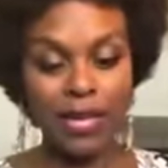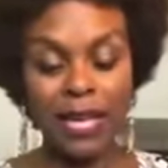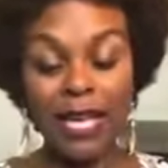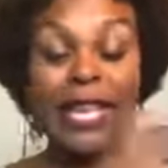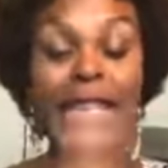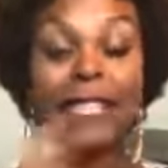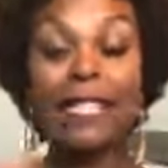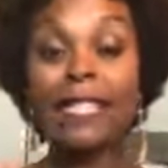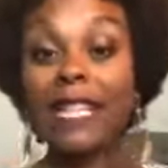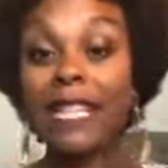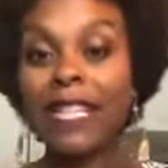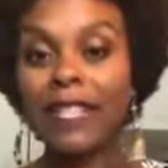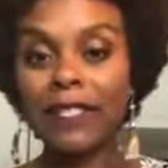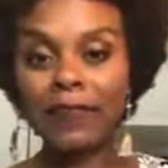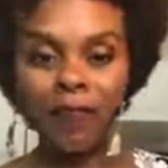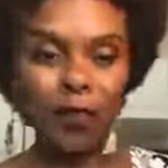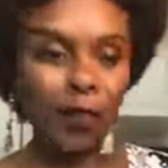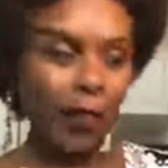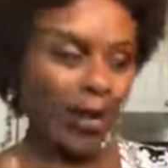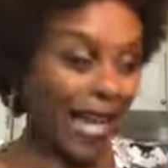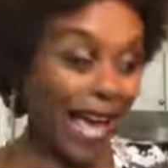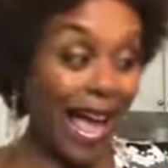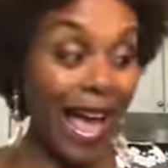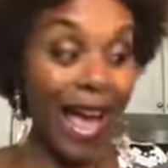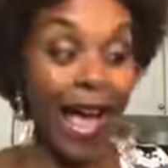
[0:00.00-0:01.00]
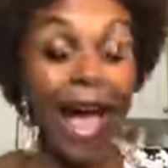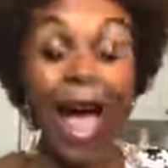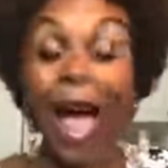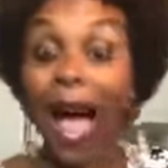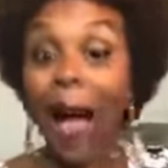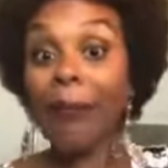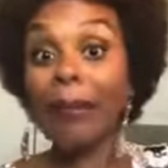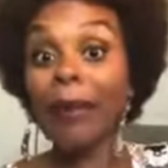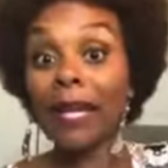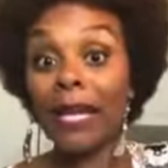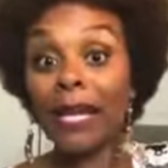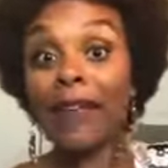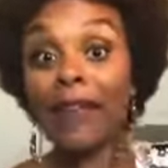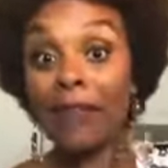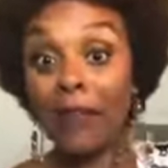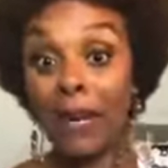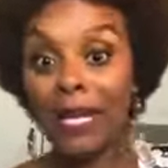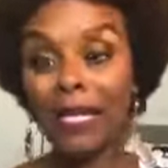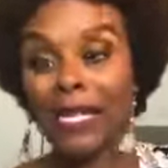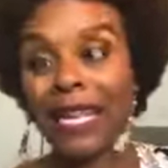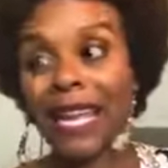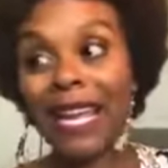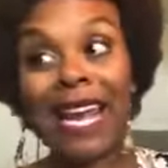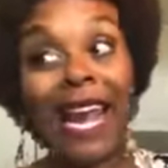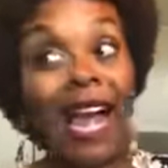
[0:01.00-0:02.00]
It's 6:40. I believe we can
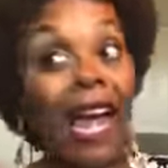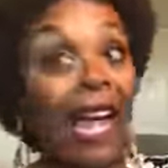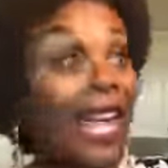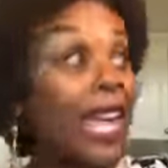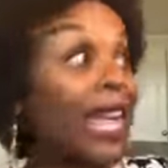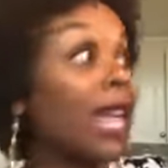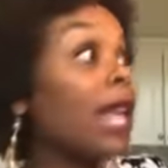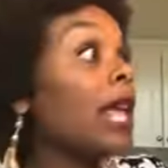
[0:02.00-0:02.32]
take it out.